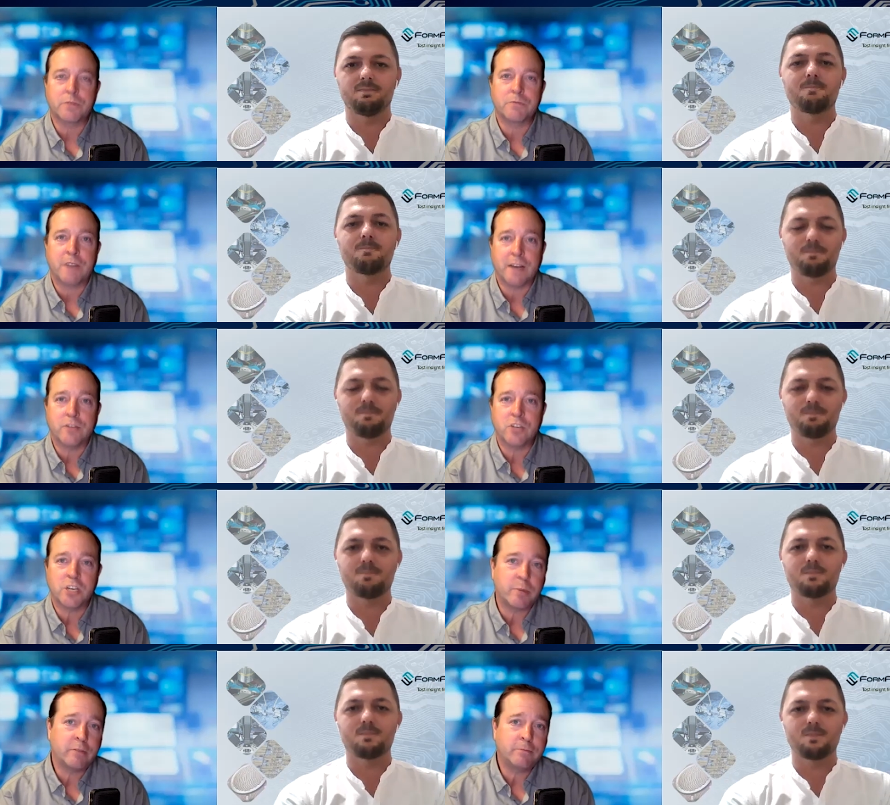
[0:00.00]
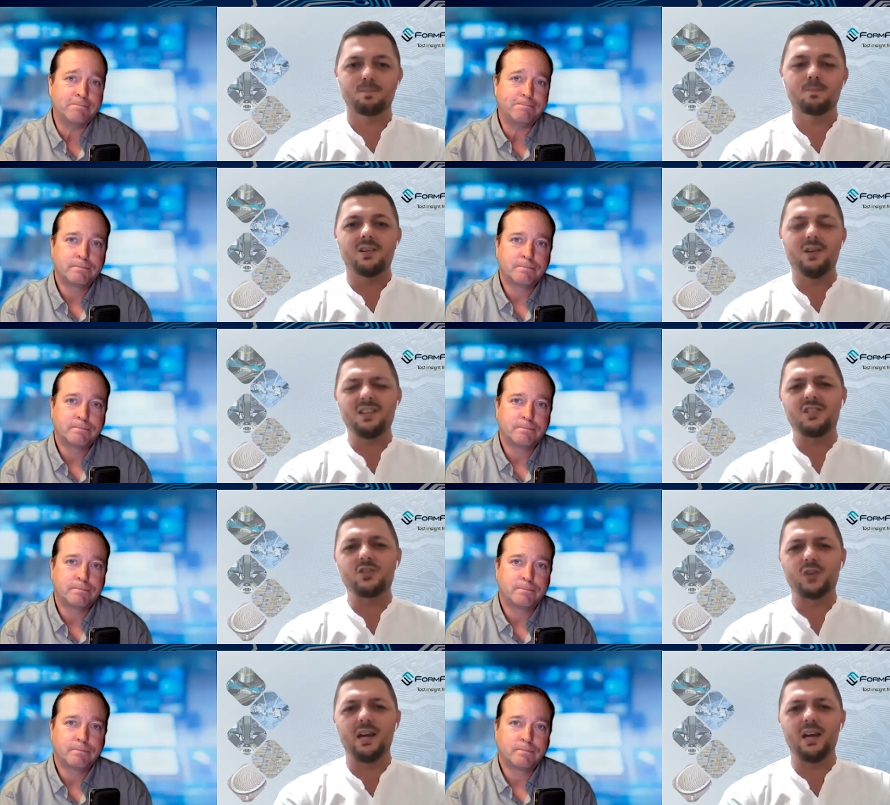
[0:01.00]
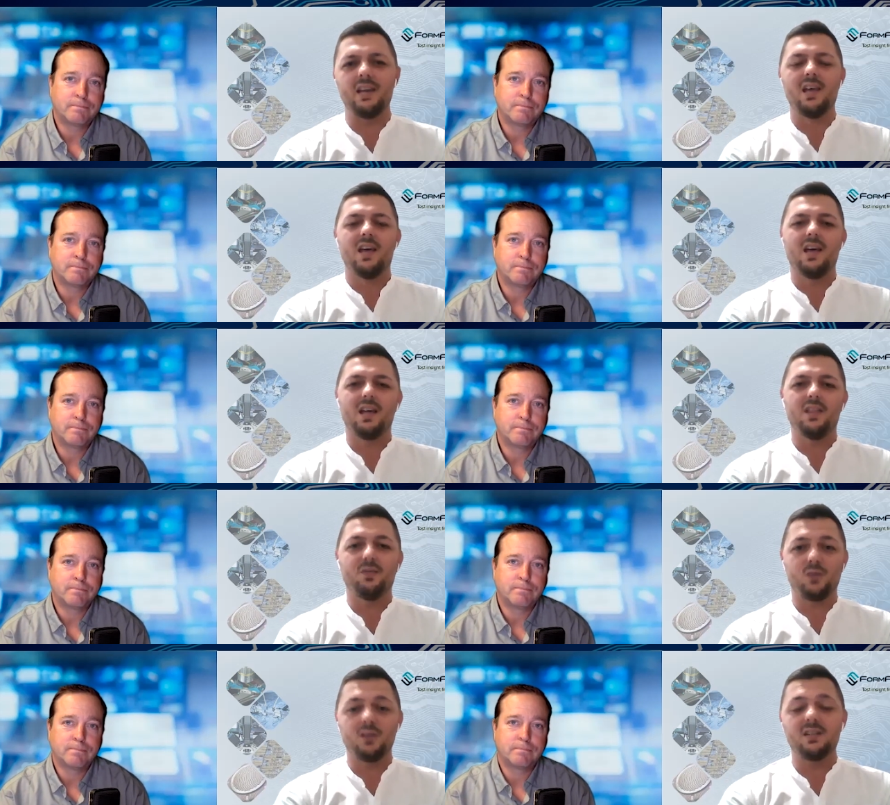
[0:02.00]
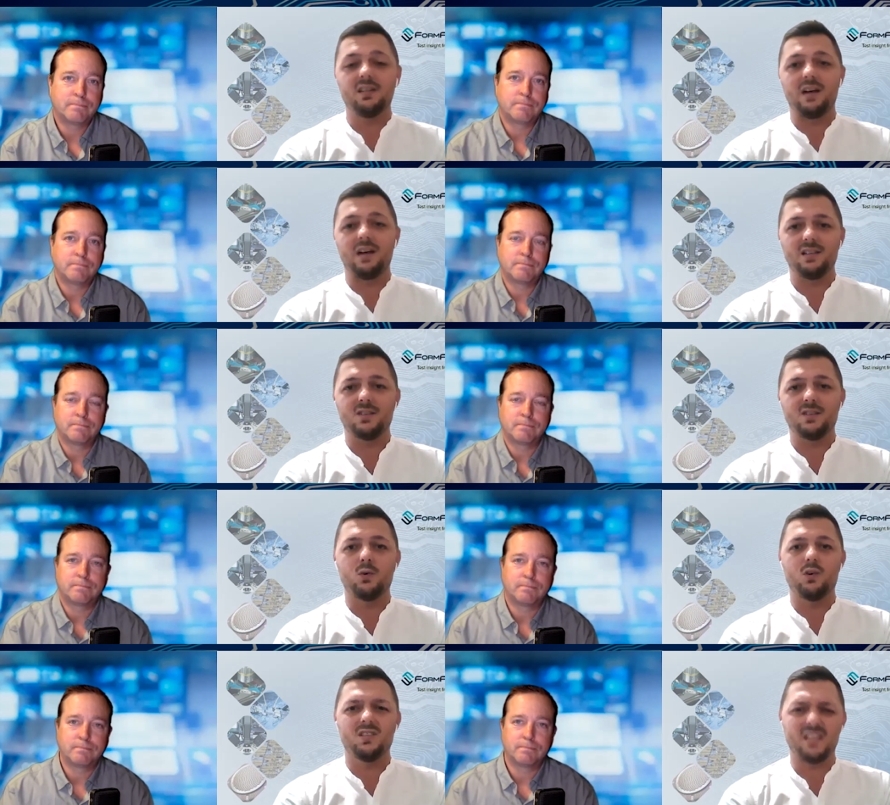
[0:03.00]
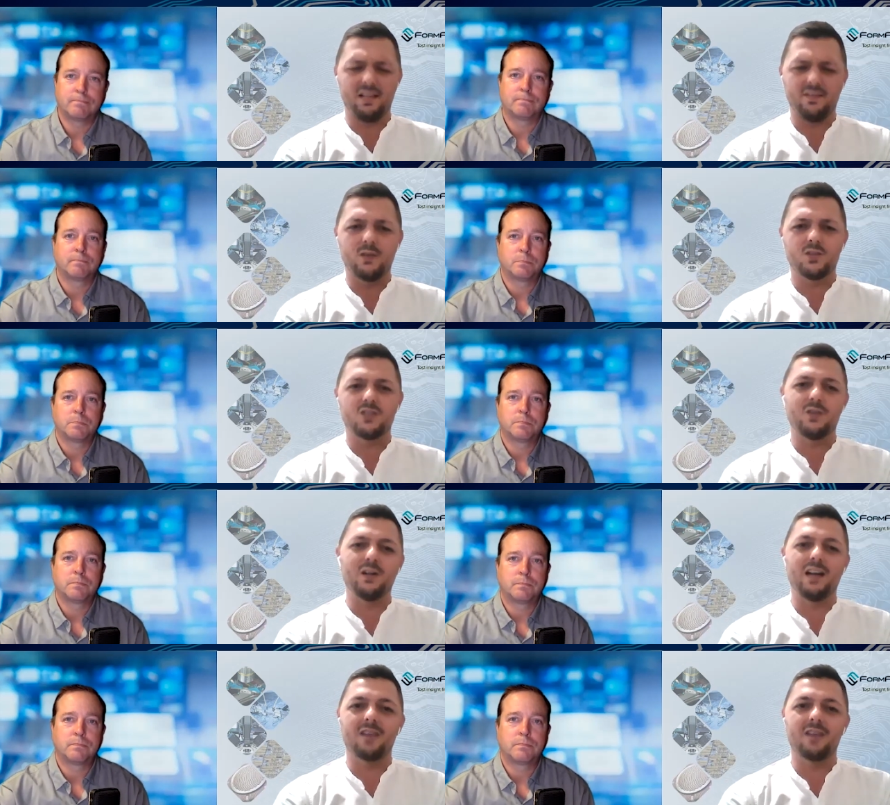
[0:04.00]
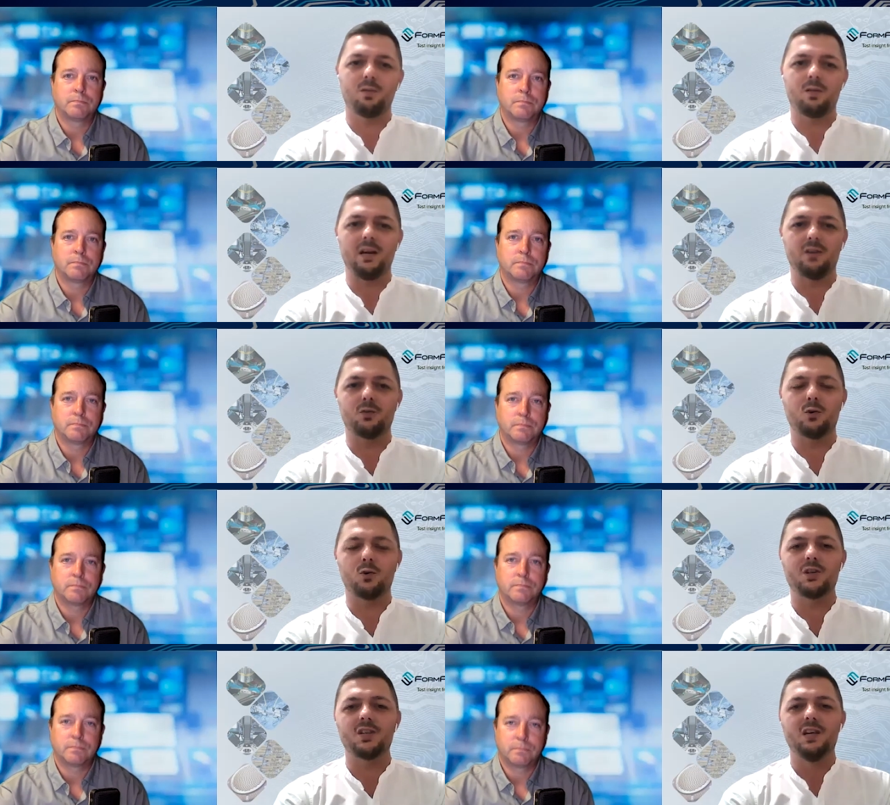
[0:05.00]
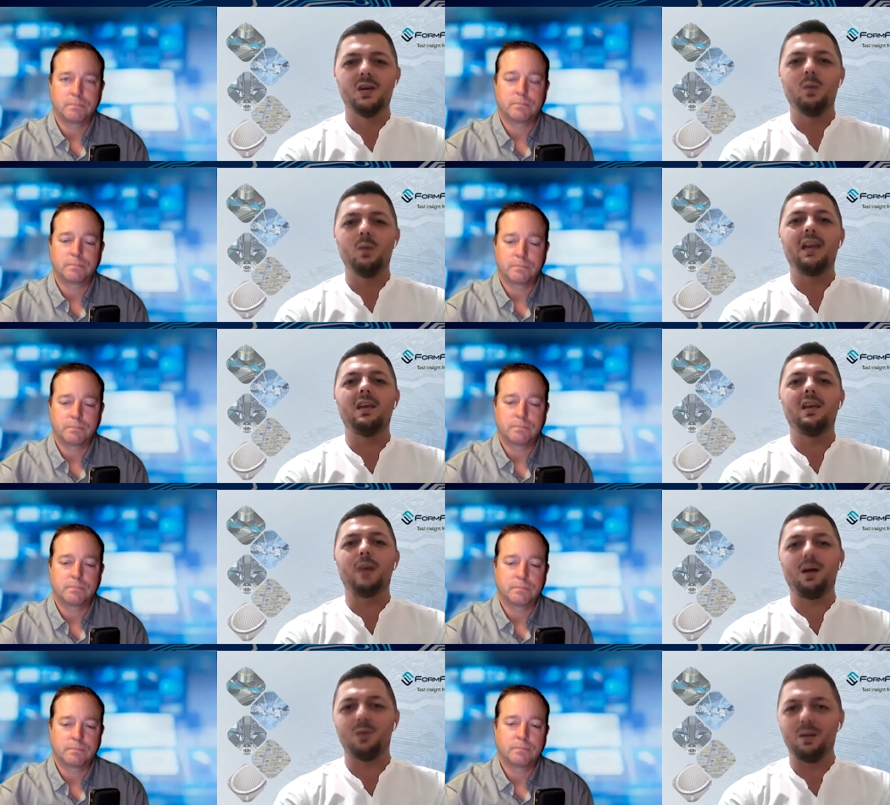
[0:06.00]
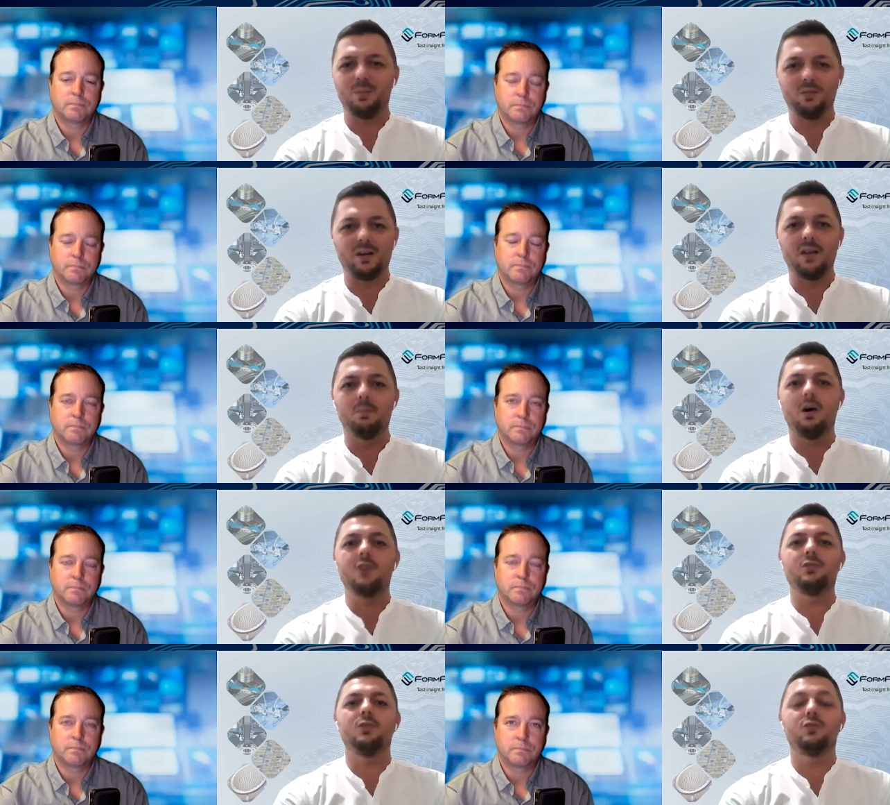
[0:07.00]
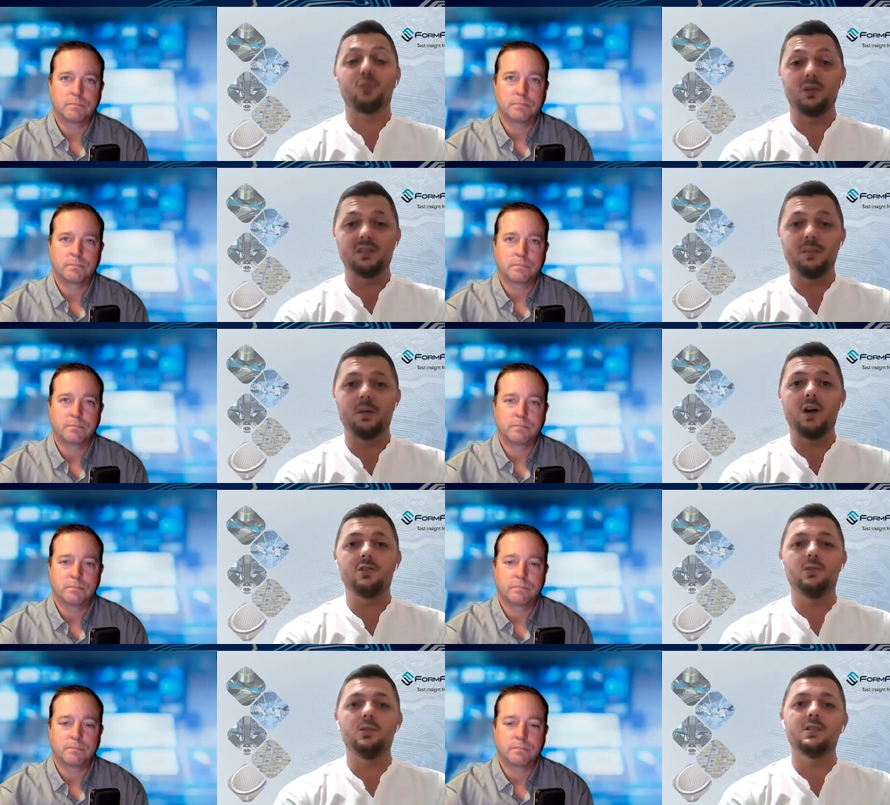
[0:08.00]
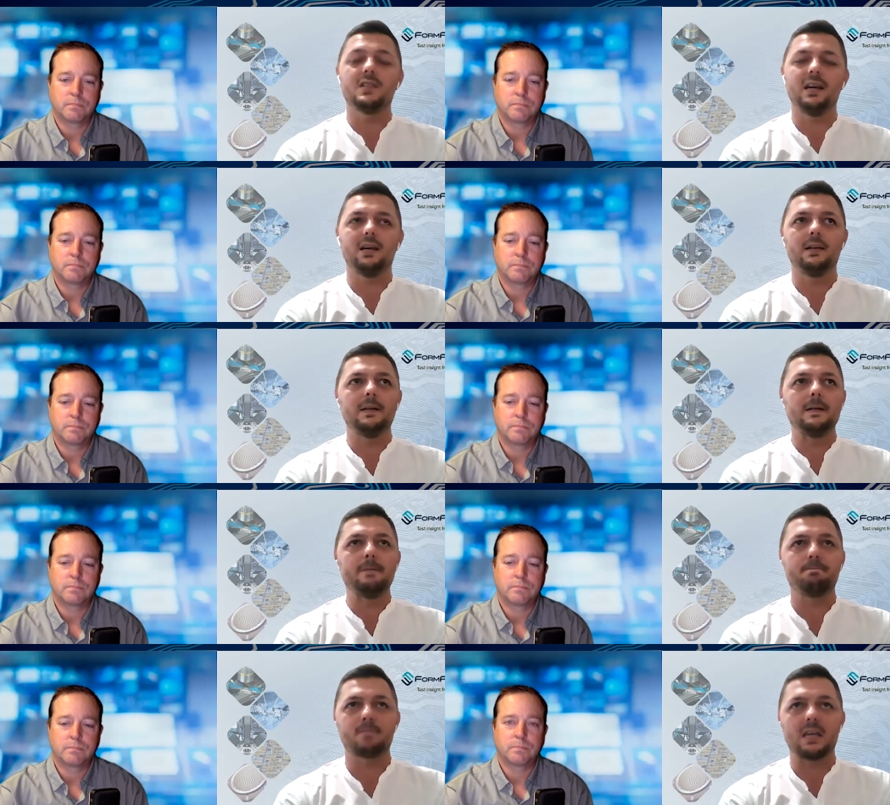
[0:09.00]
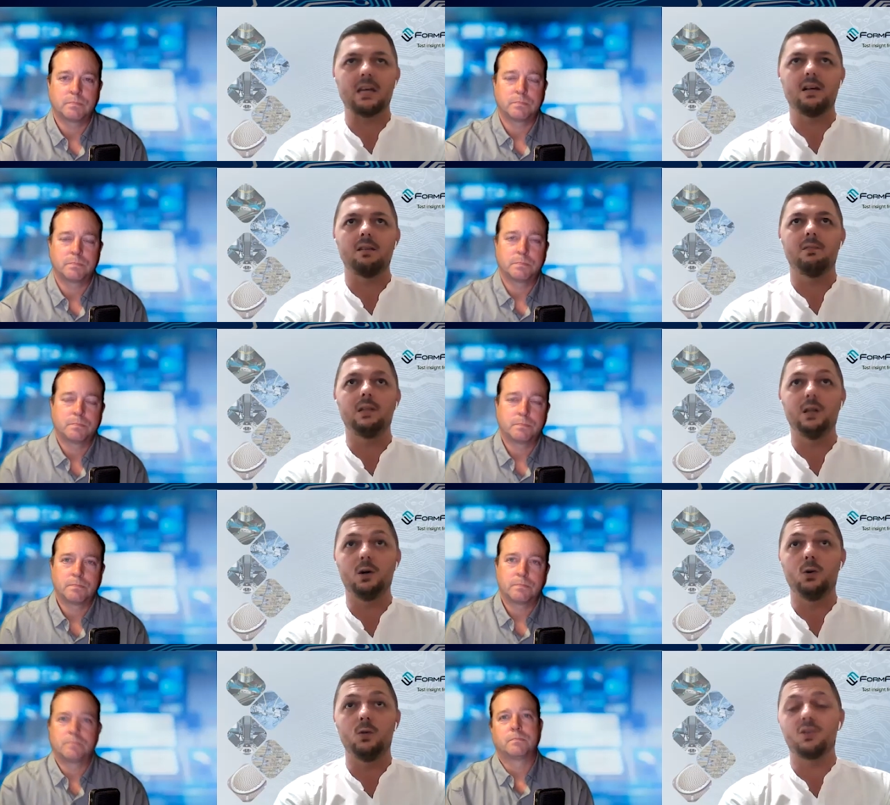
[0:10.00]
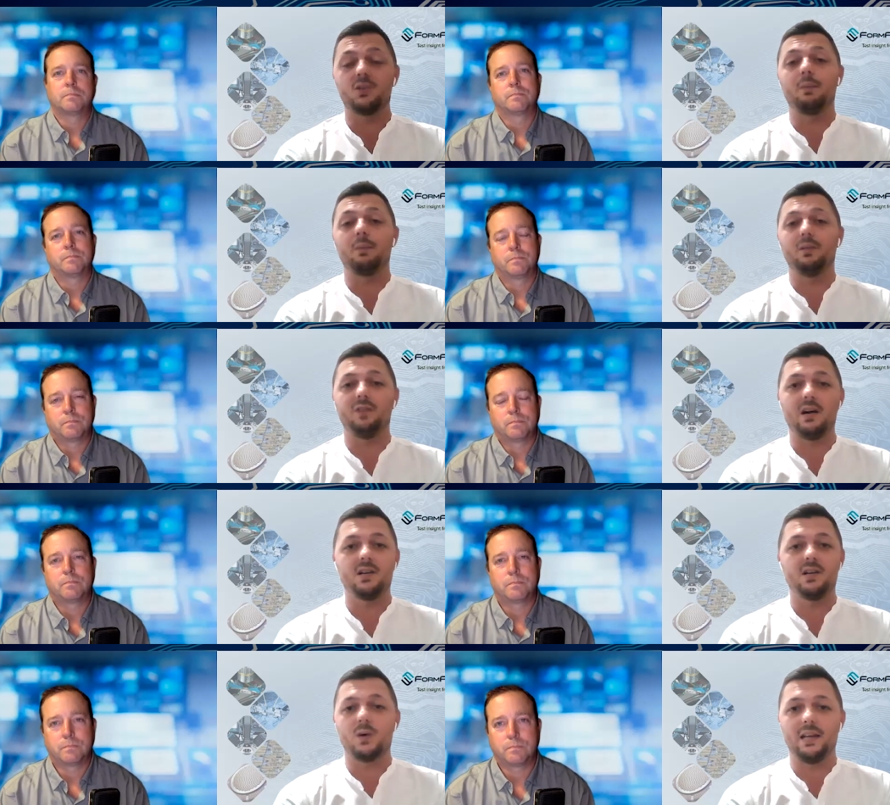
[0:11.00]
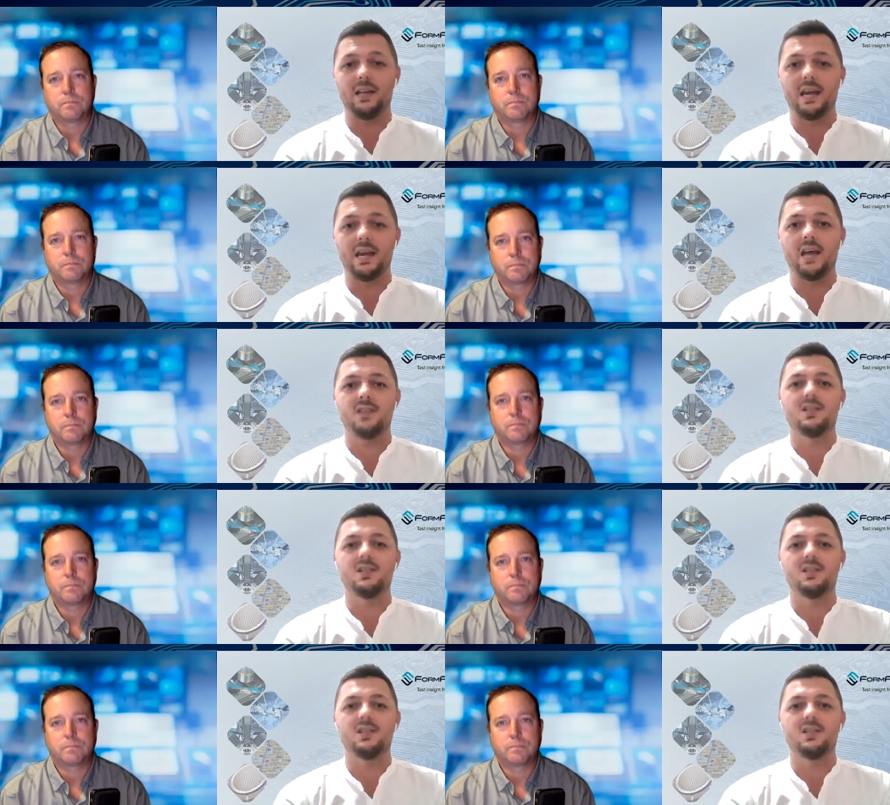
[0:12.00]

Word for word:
Speaker 1: the 5G and above?
Speaker 2: So, as a trend, uh, the front end devices for cell phones is very high growth rate, of course, with many power amplifier modules, front end modules, uh, um, uh, low noise amplifiers, so LNAs,